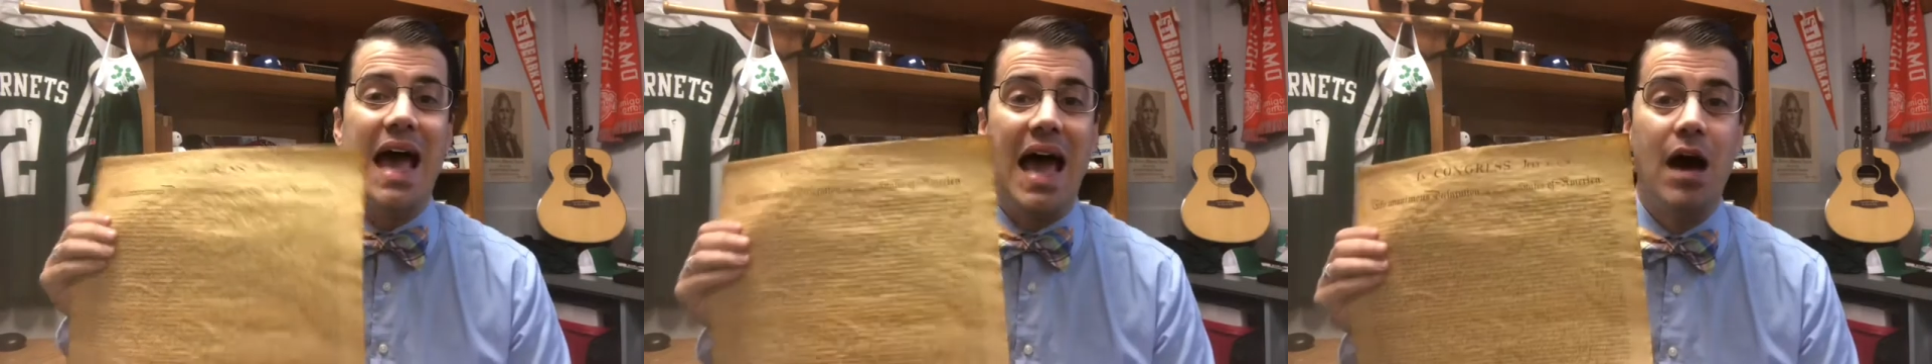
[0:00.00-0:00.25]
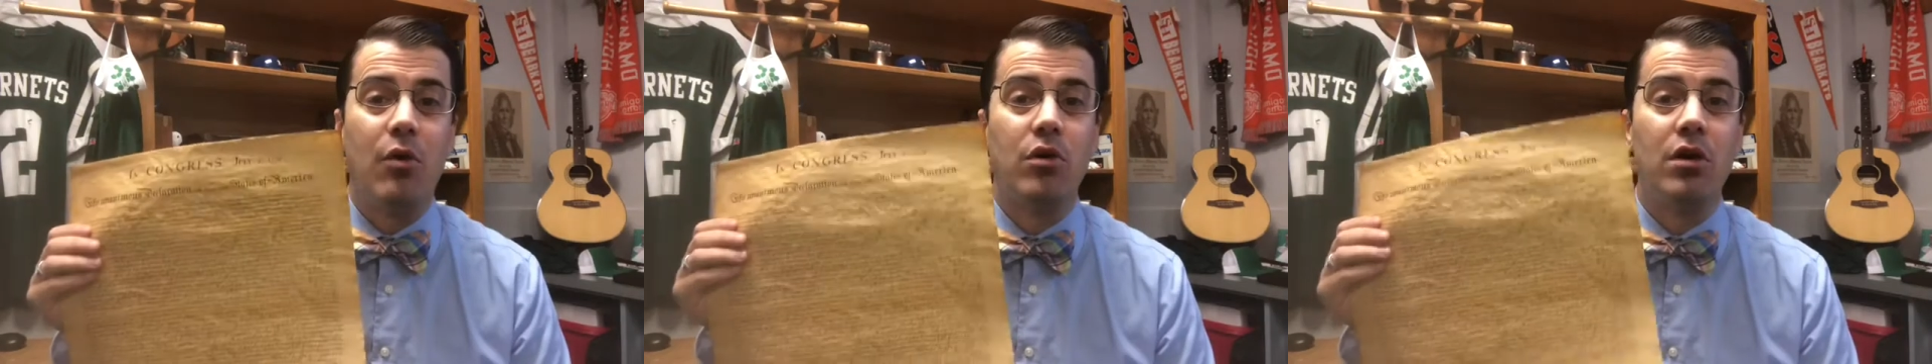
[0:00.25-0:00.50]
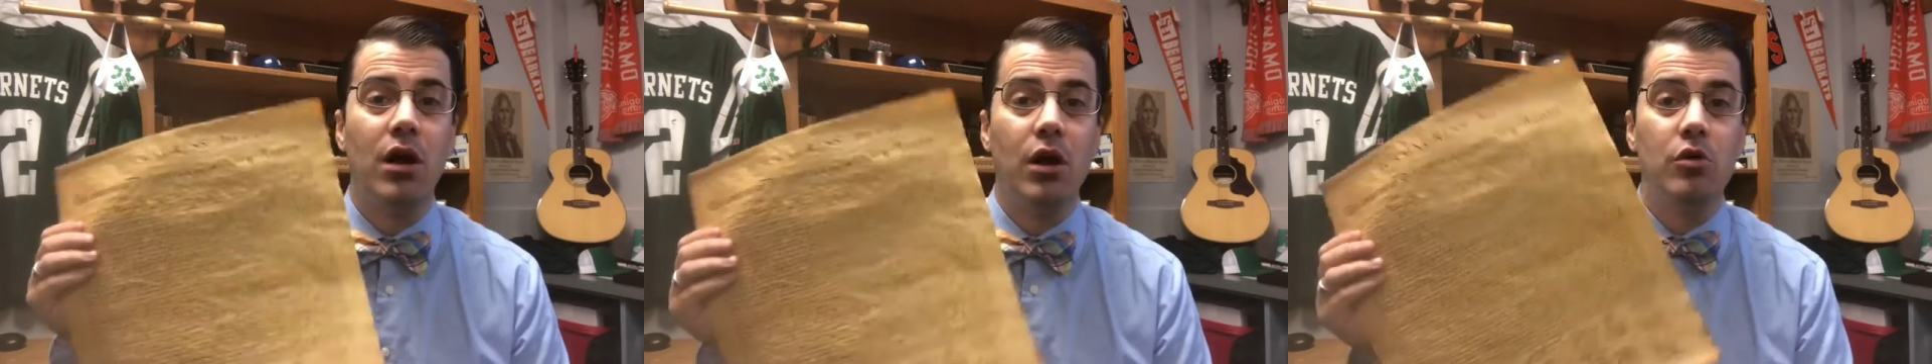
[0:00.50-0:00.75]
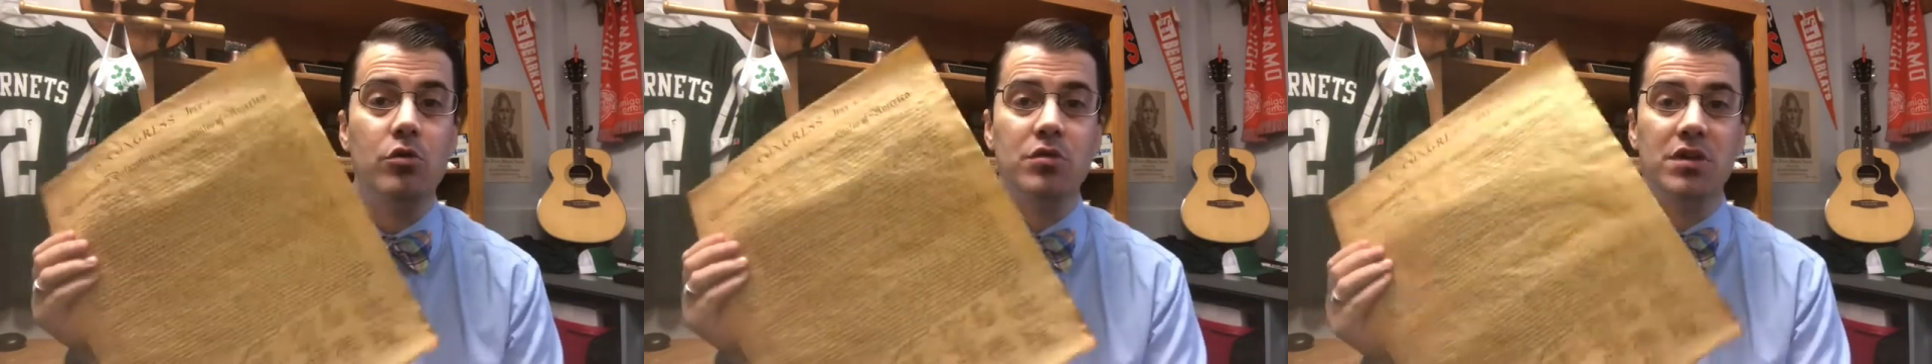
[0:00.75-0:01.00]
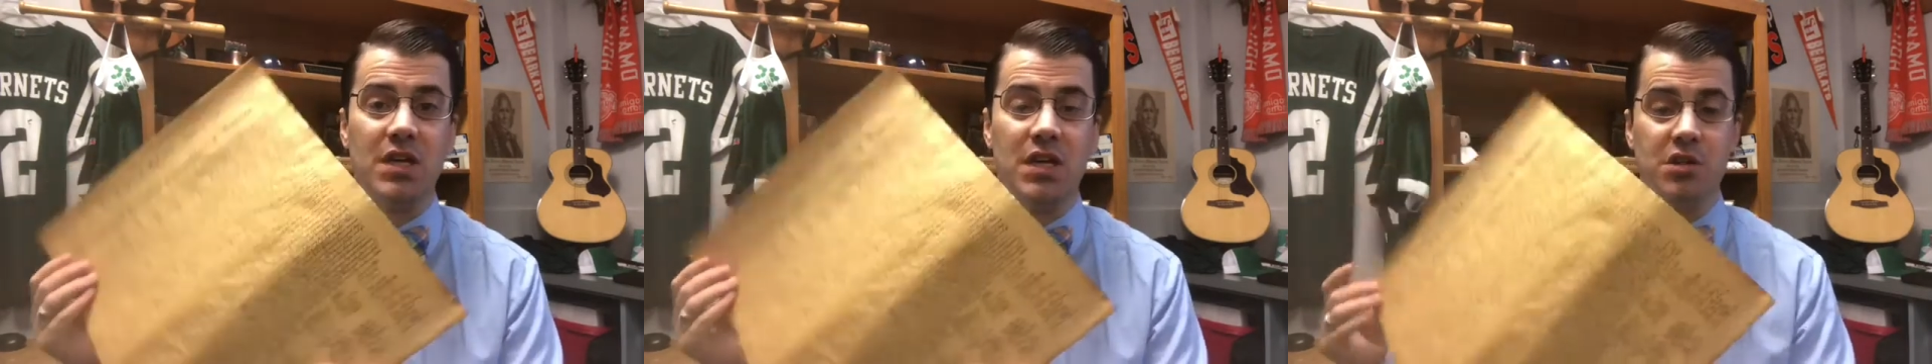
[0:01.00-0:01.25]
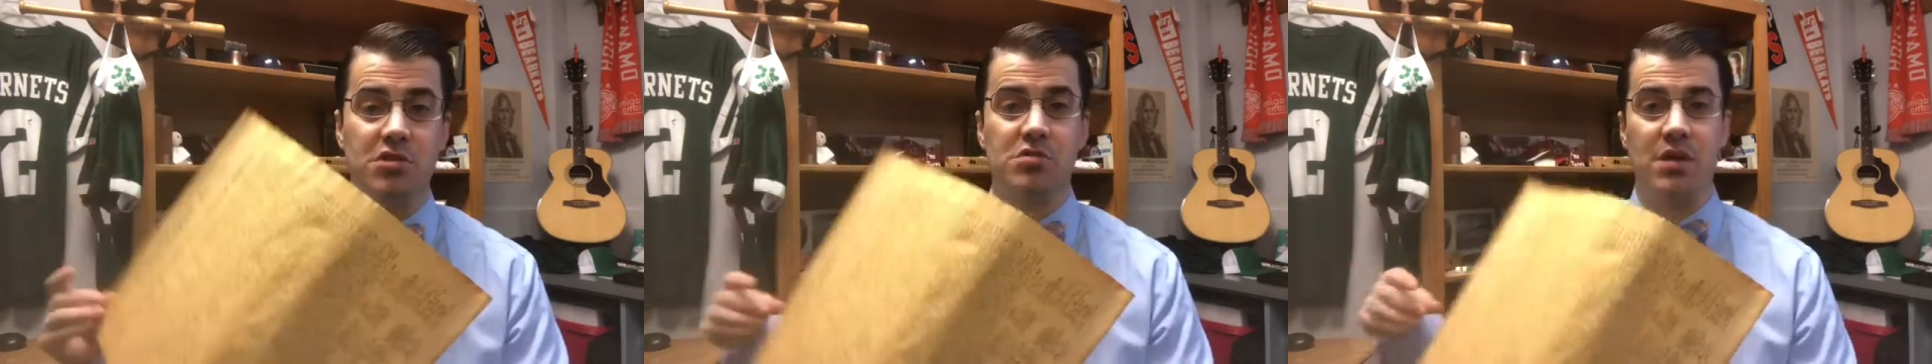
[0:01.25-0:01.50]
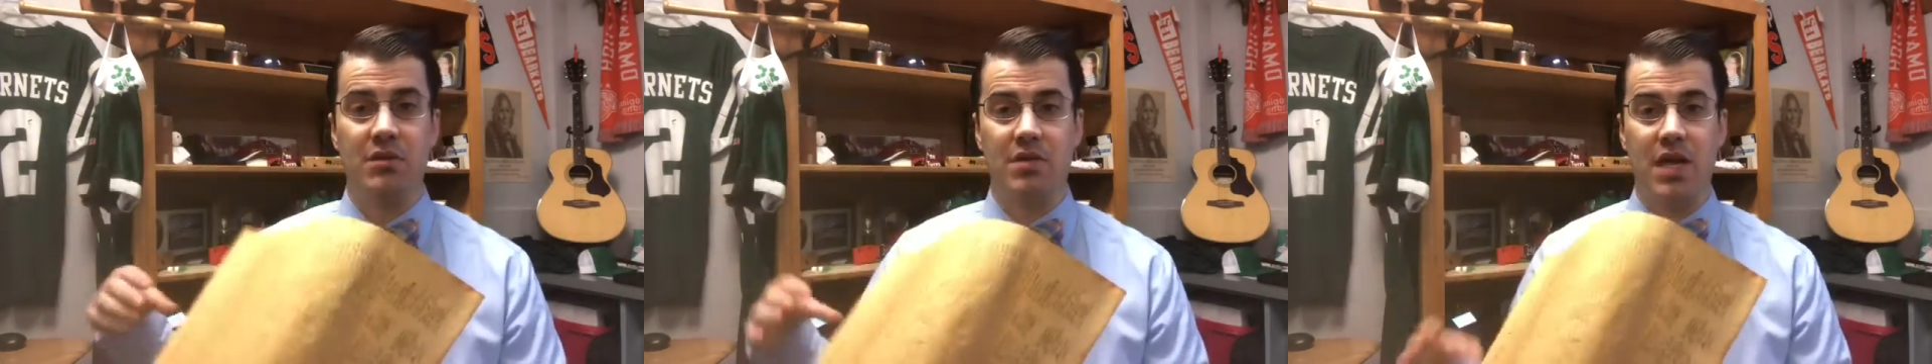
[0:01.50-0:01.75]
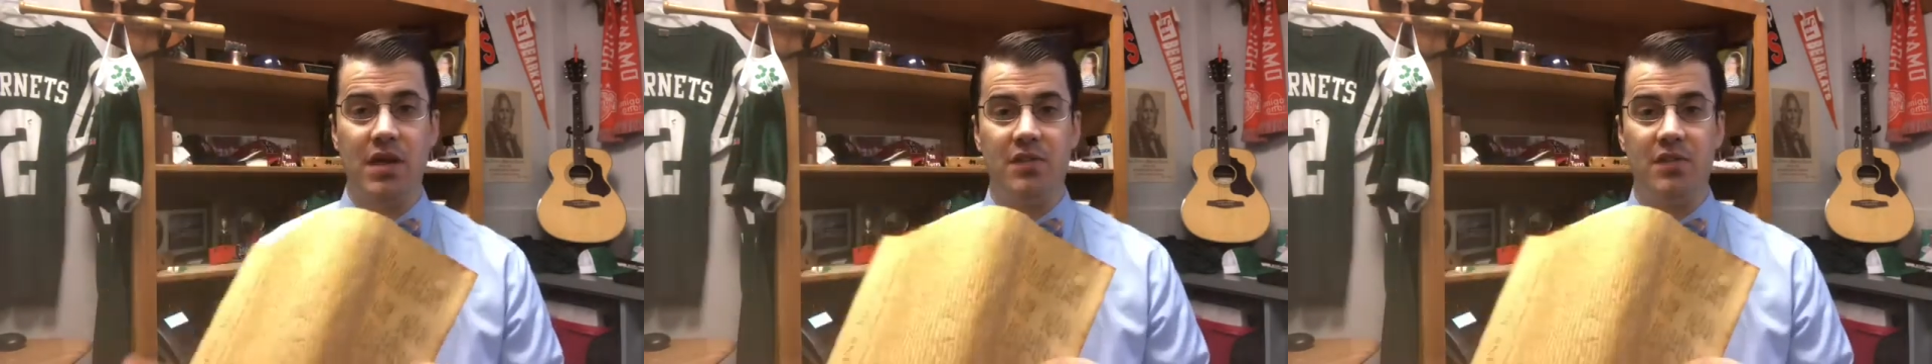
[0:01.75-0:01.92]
our own country, okay?